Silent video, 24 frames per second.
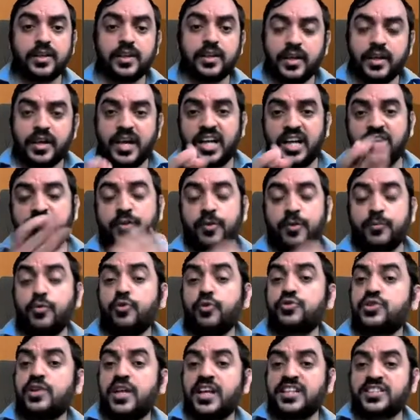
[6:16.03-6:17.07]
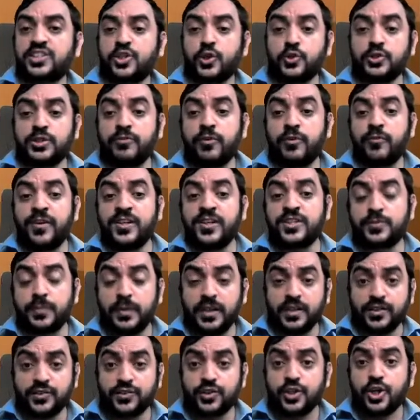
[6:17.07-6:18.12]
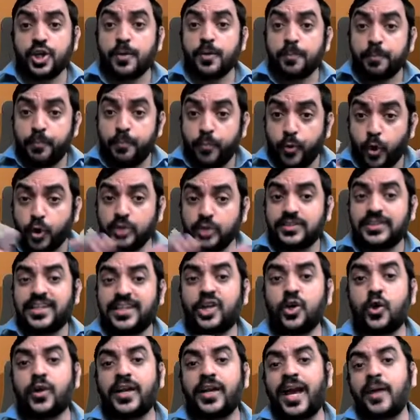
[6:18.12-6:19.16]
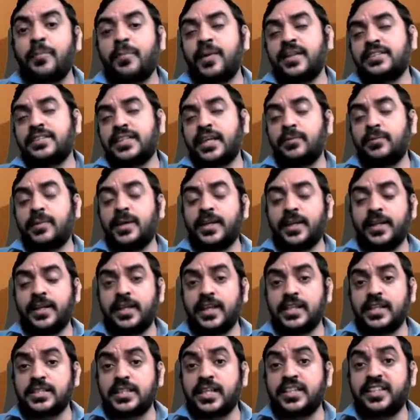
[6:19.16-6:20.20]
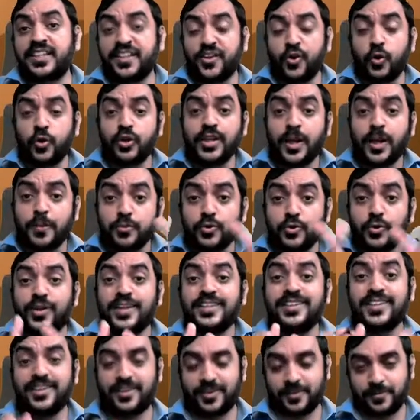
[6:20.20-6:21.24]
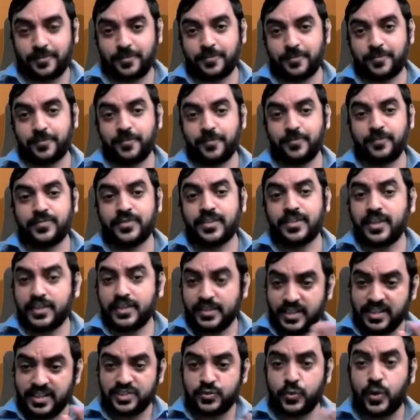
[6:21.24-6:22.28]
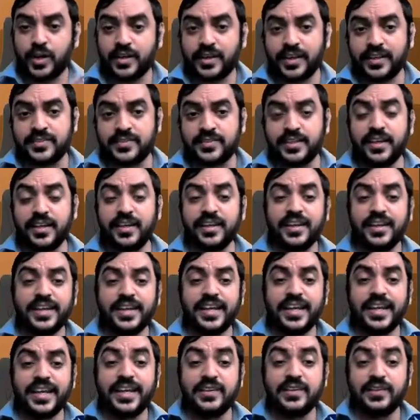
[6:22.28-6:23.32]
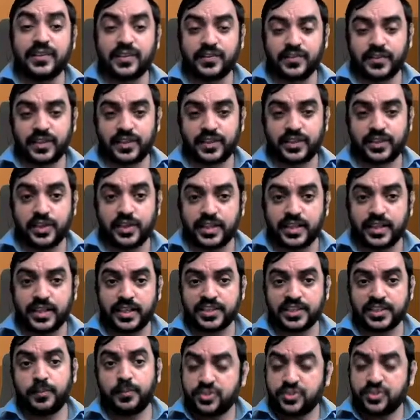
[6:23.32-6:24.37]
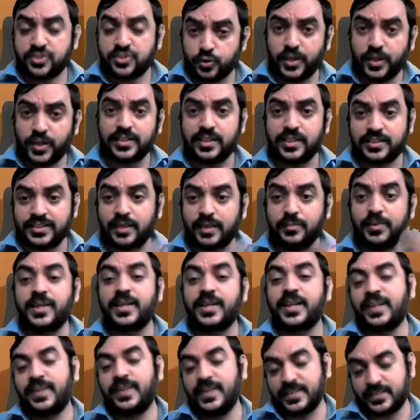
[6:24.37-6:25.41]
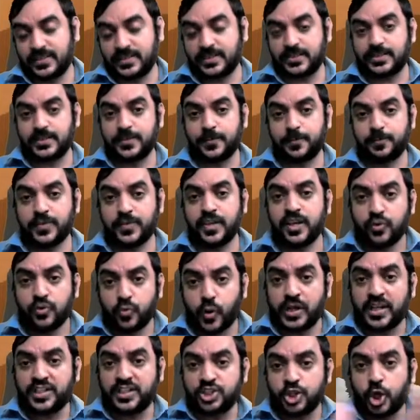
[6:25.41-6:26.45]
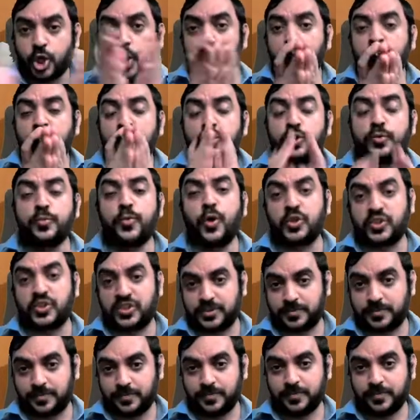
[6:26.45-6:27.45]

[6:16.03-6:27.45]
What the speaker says: And for mutually exclusive events means both cannot happen simultaneously, they don't come together. That is what I say, intersection. Intersection means together, simultaneous. What is common to both?